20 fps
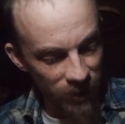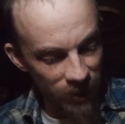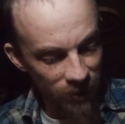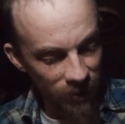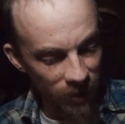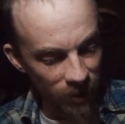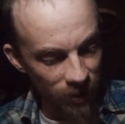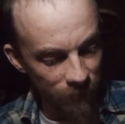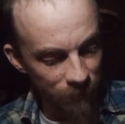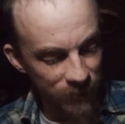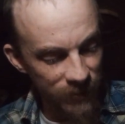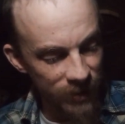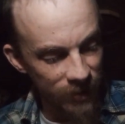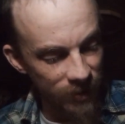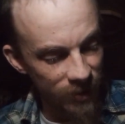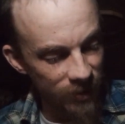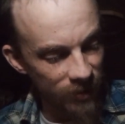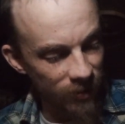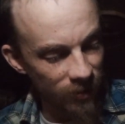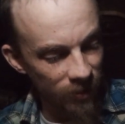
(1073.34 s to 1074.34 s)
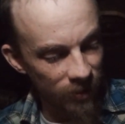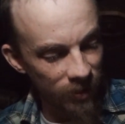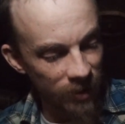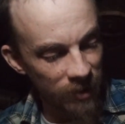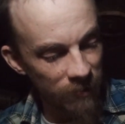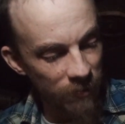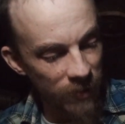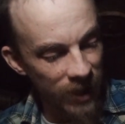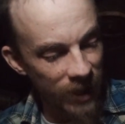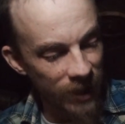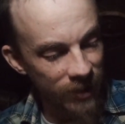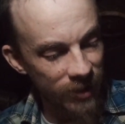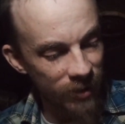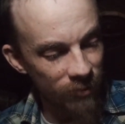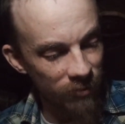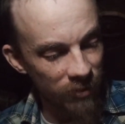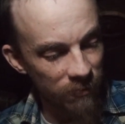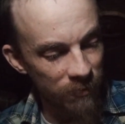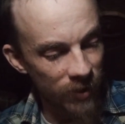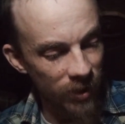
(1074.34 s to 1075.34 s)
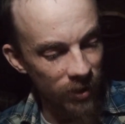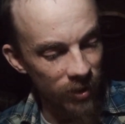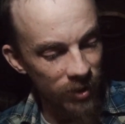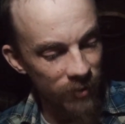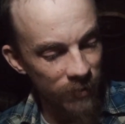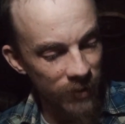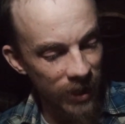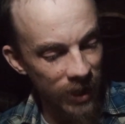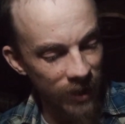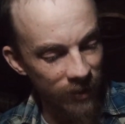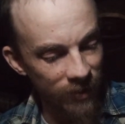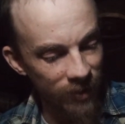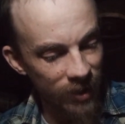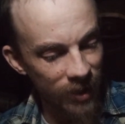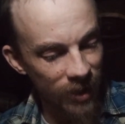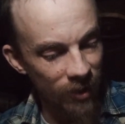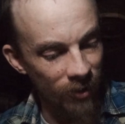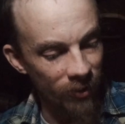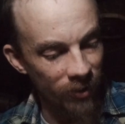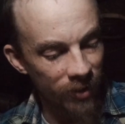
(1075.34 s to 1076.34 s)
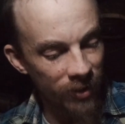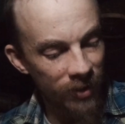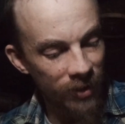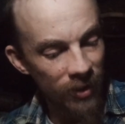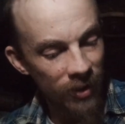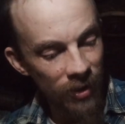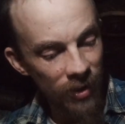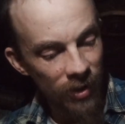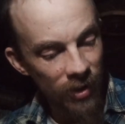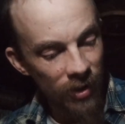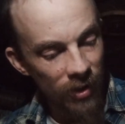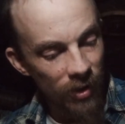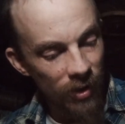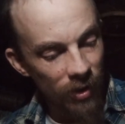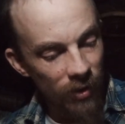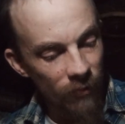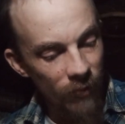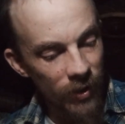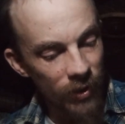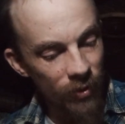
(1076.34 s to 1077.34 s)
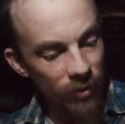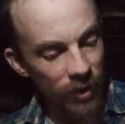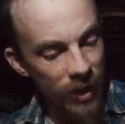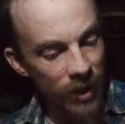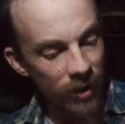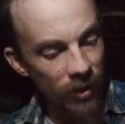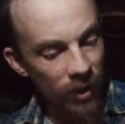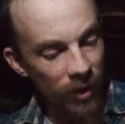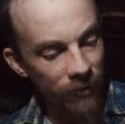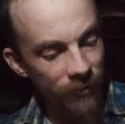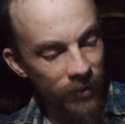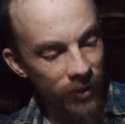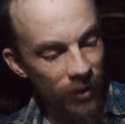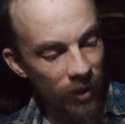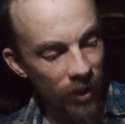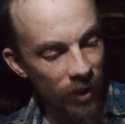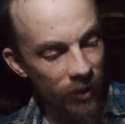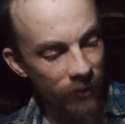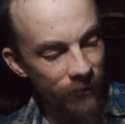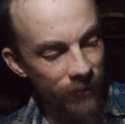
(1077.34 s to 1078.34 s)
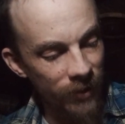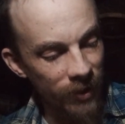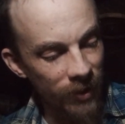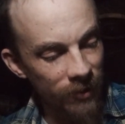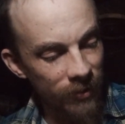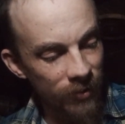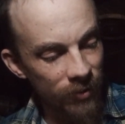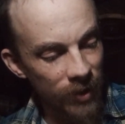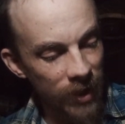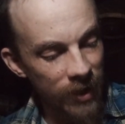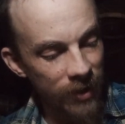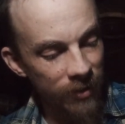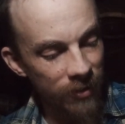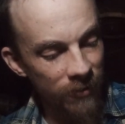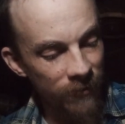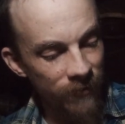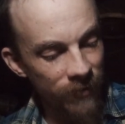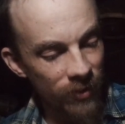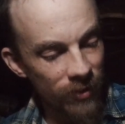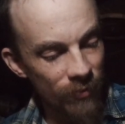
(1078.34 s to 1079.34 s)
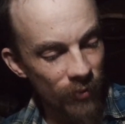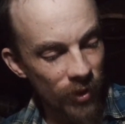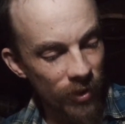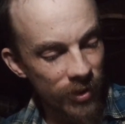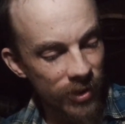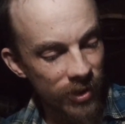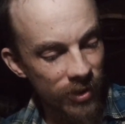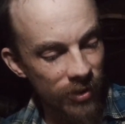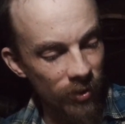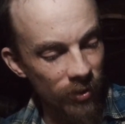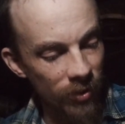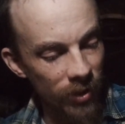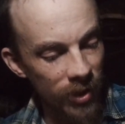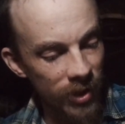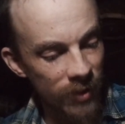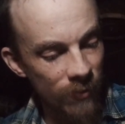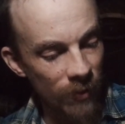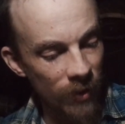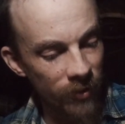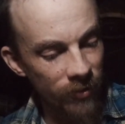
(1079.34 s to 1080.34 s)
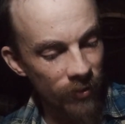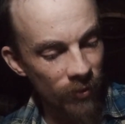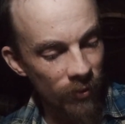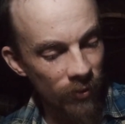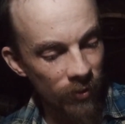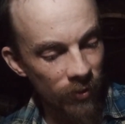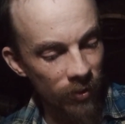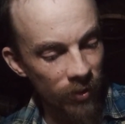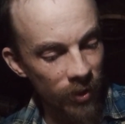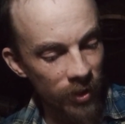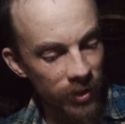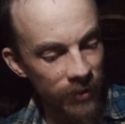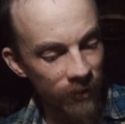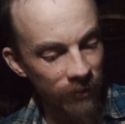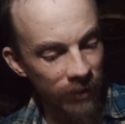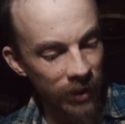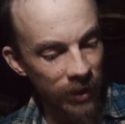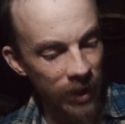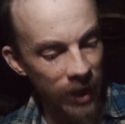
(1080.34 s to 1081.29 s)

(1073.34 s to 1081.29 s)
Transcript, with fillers: our cups and then hurried back to her perch behind the counter. We drank off the coffee and traded a few more stories about the horrors of the